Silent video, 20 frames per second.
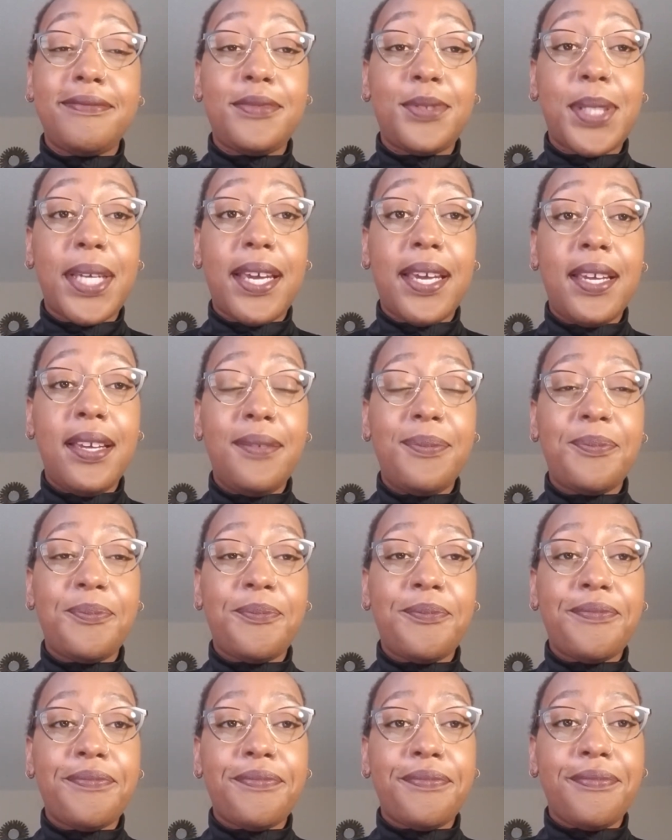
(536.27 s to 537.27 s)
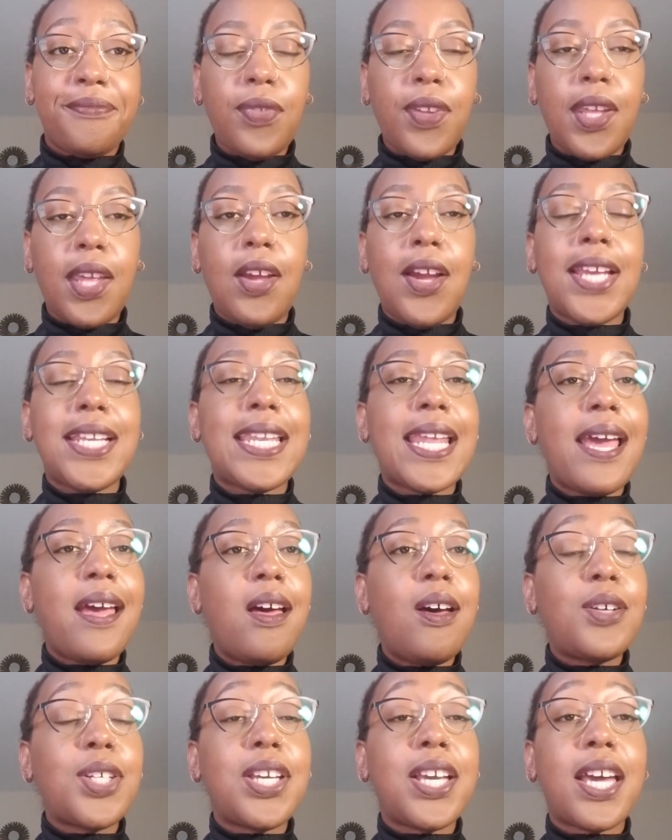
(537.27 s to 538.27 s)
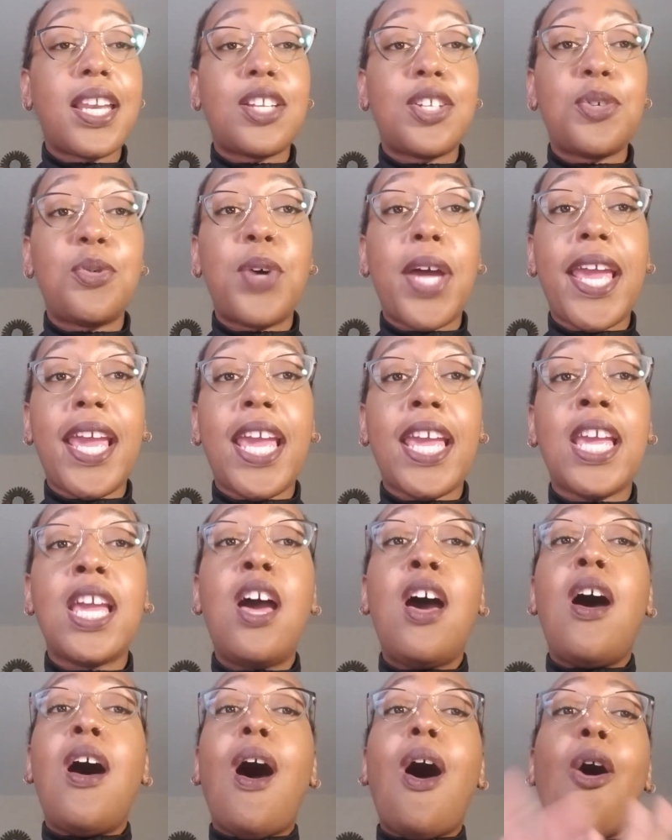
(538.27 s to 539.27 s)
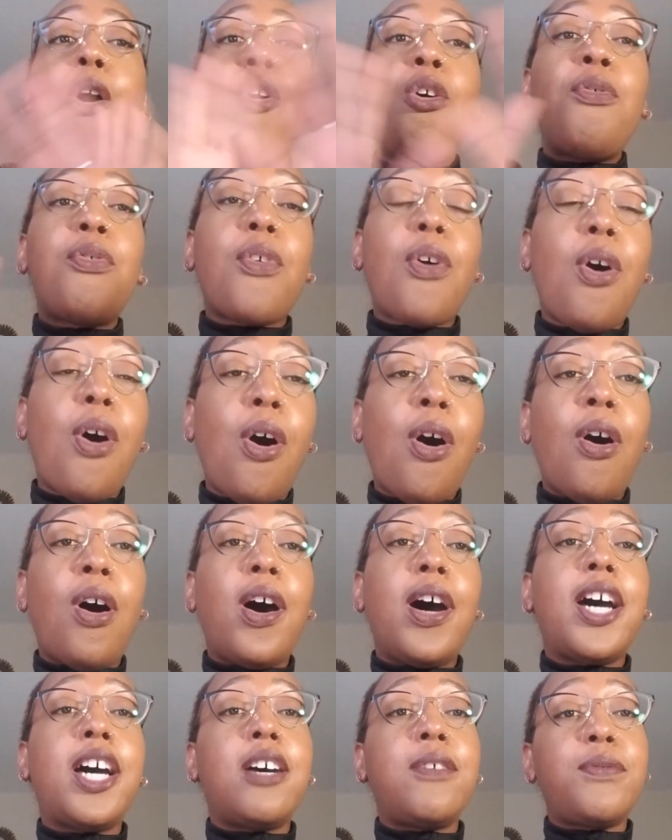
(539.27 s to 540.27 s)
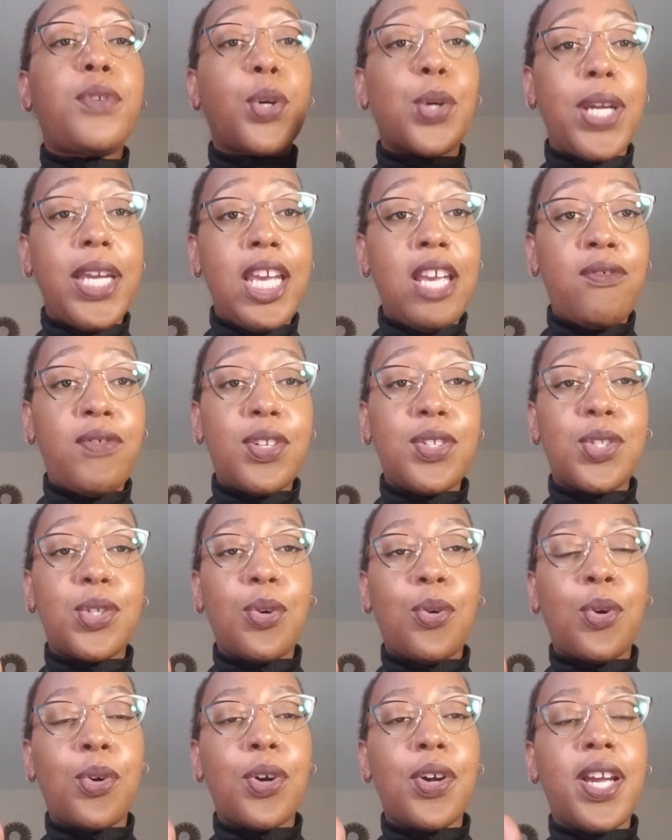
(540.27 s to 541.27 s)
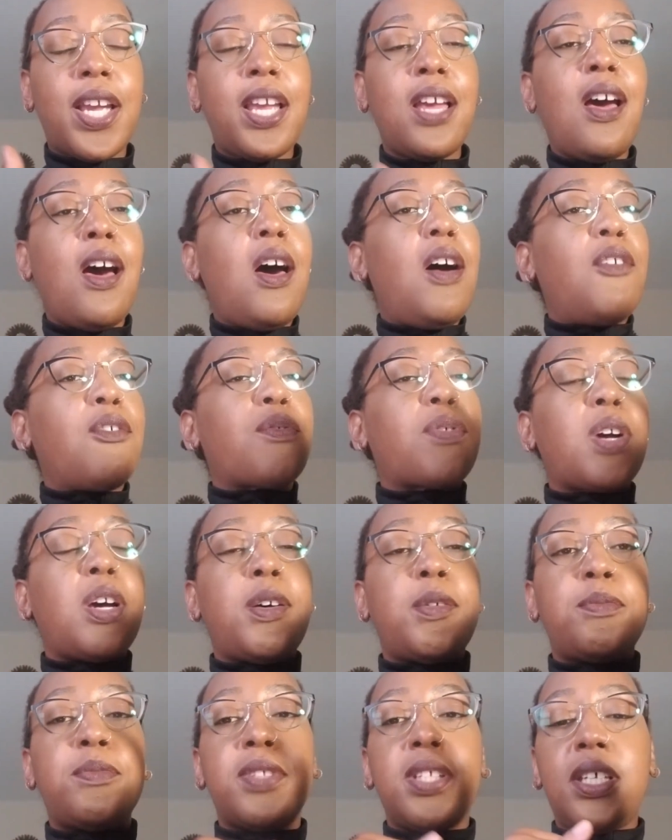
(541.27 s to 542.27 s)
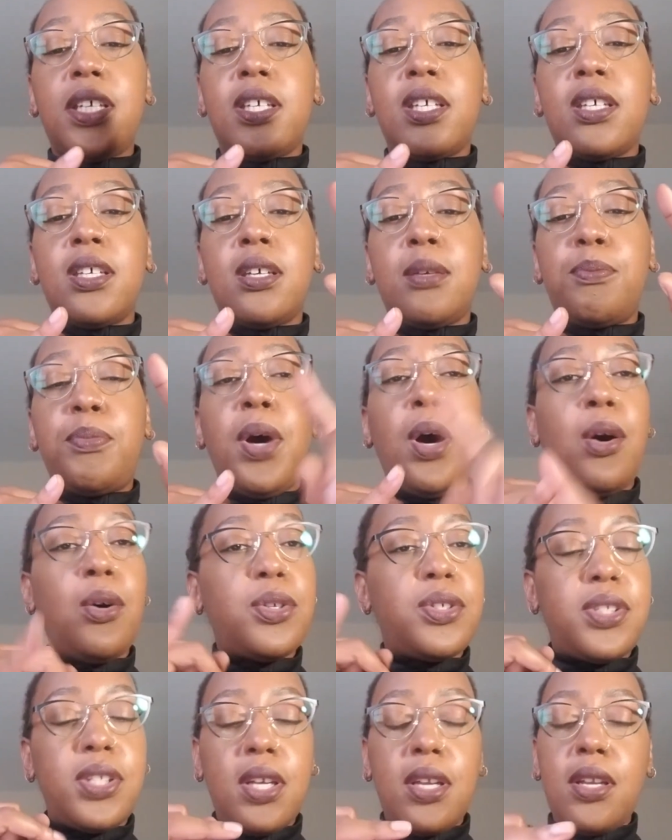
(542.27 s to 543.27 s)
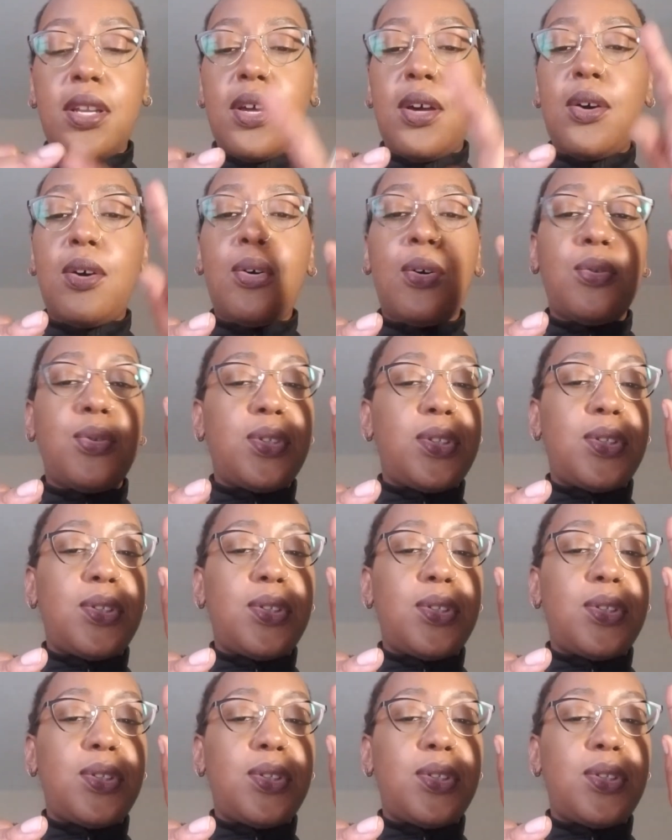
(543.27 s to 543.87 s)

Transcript: Okay? All right, now you got to do a overhaul of your inventory, from the post-it notes